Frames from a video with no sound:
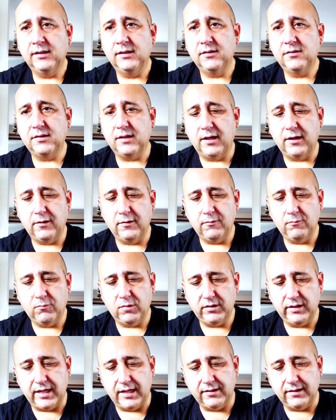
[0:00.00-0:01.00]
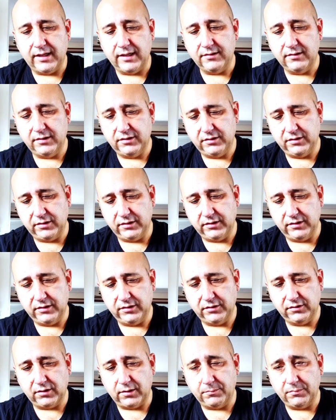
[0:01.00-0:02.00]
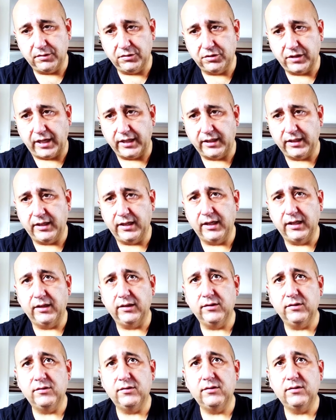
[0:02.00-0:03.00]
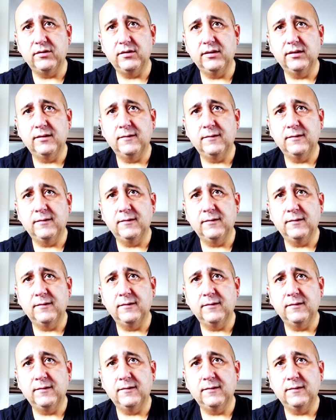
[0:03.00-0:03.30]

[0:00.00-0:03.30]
So what that does is to stop the shaky hands.